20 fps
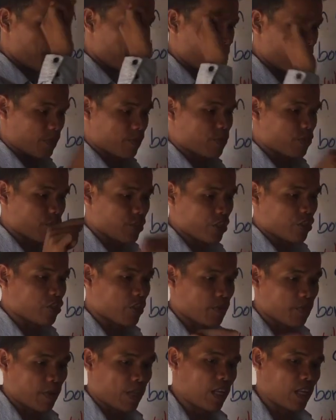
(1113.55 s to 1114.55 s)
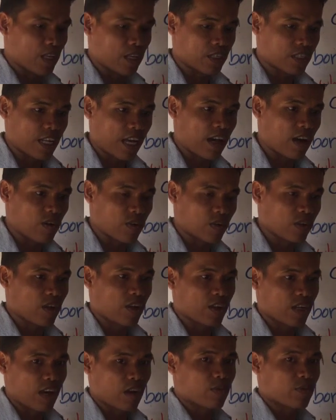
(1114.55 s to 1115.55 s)
preposition plus noun
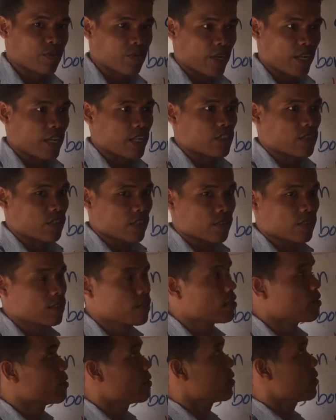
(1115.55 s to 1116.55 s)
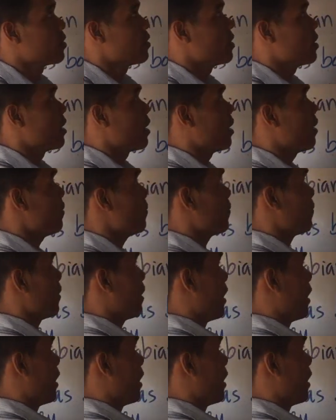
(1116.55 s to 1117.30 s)
or noun phrase. Yeah.